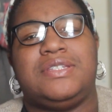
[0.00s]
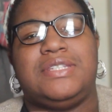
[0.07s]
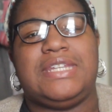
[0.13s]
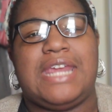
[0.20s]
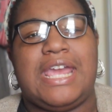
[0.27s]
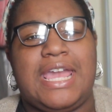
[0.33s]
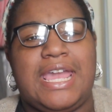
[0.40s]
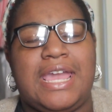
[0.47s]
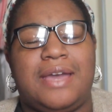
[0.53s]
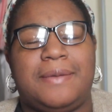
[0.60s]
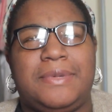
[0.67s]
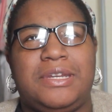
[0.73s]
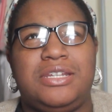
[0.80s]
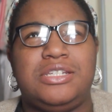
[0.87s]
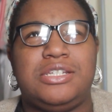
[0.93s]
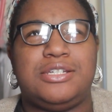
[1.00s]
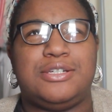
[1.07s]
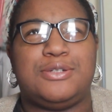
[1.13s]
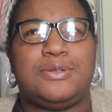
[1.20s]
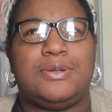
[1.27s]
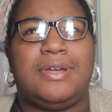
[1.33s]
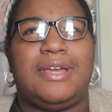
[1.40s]
Today I'm going to
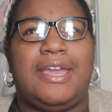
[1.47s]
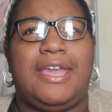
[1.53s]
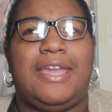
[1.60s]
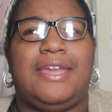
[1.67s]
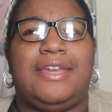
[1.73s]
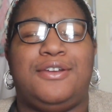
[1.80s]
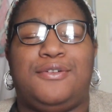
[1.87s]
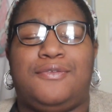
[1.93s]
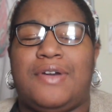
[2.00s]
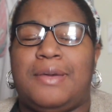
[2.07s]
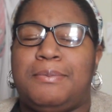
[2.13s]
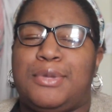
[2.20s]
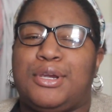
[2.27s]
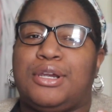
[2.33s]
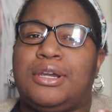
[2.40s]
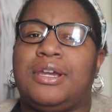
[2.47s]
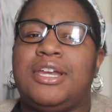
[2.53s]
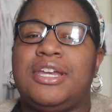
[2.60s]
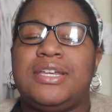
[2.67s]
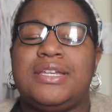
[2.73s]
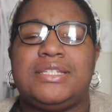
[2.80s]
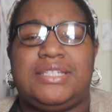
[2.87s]
do a November
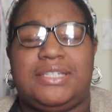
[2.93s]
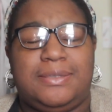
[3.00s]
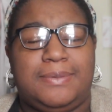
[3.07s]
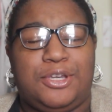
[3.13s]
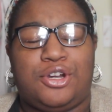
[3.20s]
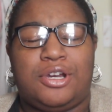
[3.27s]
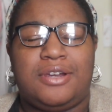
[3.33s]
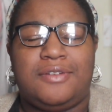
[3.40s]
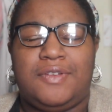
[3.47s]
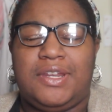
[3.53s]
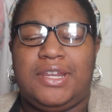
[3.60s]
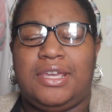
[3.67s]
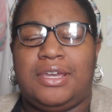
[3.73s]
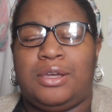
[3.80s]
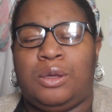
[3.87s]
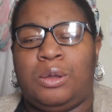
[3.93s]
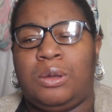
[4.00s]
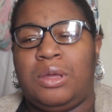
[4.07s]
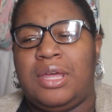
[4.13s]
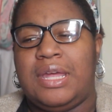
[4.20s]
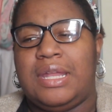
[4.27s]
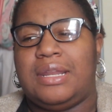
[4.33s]
TBR video.
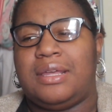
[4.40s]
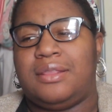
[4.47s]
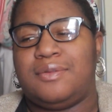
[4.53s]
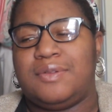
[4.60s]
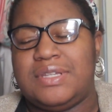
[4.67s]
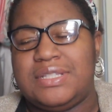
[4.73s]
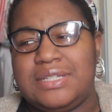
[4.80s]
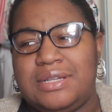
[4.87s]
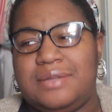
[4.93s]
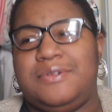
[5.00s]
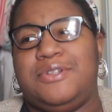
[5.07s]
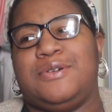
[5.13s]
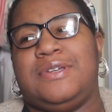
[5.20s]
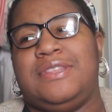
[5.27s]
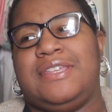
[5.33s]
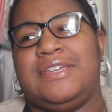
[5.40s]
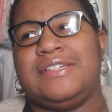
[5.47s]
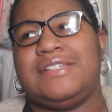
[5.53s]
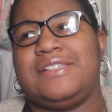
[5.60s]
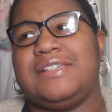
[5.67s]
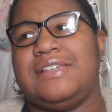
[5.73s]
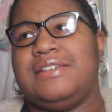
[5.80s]
Now the reason I'm doing
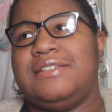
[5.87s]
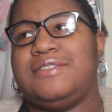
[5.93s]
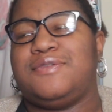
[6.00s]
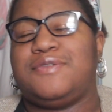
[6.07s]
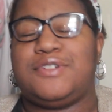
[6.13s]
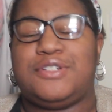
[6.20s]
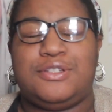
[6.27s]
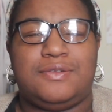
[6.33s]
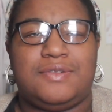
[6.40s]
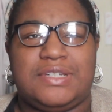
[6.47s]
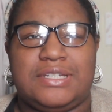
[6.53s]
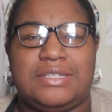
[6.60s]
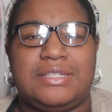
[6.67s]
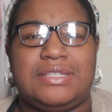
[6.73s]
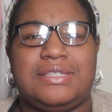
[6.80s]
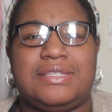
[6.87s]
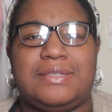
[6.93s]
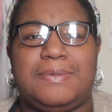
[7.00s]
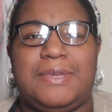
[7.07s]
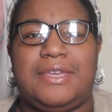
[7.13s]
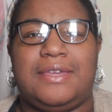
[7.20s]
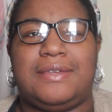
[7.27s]
this is for two reasons,
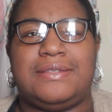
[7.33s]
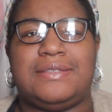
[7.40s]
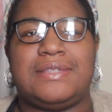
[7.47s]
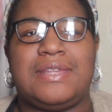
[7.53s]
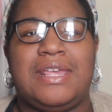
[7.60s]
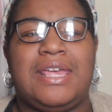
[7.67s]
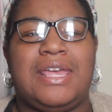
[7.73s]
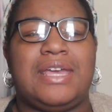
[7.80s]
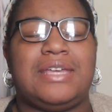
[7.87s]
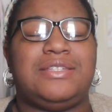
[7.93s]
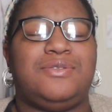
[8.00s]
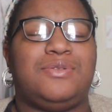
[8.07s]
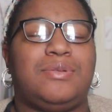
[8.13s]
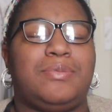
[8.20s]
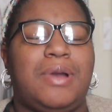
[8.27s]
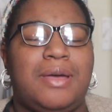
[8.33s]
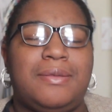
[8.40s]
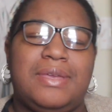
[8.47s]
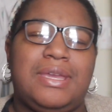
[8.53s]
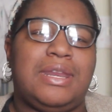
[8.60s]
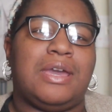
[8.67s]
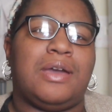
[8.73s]
because as you will
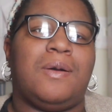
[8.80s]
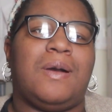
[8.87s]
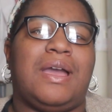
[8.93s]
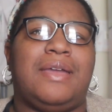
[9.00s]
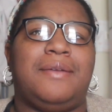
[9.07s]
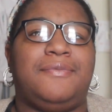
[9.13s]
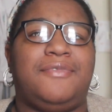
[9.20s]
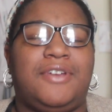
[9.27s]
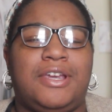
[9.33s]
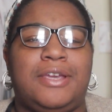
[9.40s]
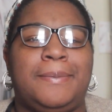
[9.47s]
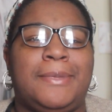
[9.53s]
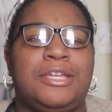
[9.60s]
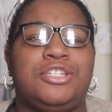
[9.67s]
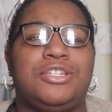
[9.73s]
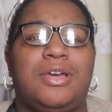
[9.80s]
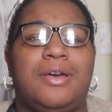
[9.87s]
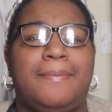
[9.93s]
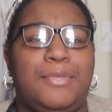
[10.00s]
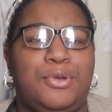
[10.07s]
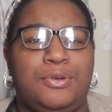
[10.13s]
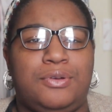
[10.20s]
probably know, I'm very much
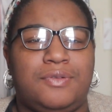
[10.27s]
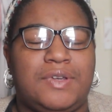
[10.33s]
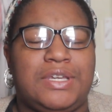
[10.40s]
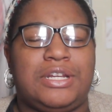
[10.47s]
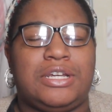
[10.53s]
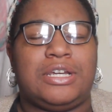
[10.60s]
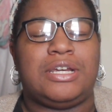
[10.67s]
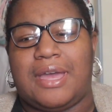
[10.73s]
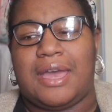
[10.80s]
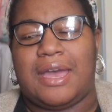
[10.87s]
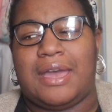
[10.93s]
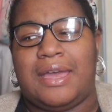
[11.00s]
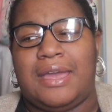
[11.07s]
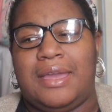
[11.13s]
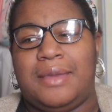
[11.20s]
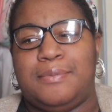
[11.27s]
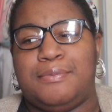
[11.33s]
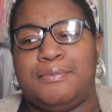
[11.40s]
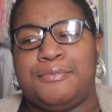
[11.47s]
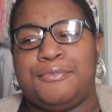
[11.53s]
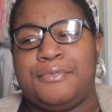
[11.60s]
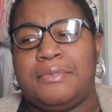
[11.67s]
a mood reader. I
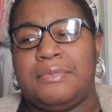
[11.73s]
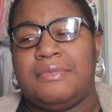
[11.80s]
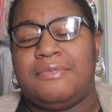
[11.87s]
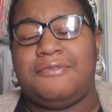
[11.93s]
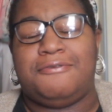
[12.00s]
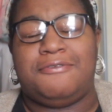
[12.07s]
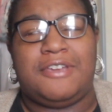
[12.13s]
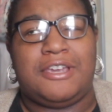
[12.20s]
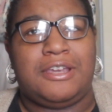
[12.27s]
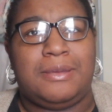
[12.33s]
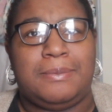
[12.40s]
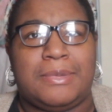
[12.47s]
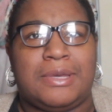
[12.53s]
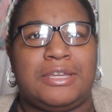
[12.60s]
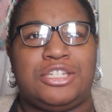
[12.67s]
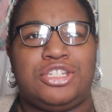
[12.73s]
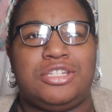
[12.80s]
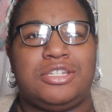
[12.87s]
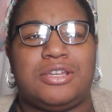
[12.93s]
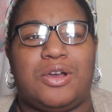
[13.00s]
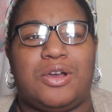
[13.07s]
very much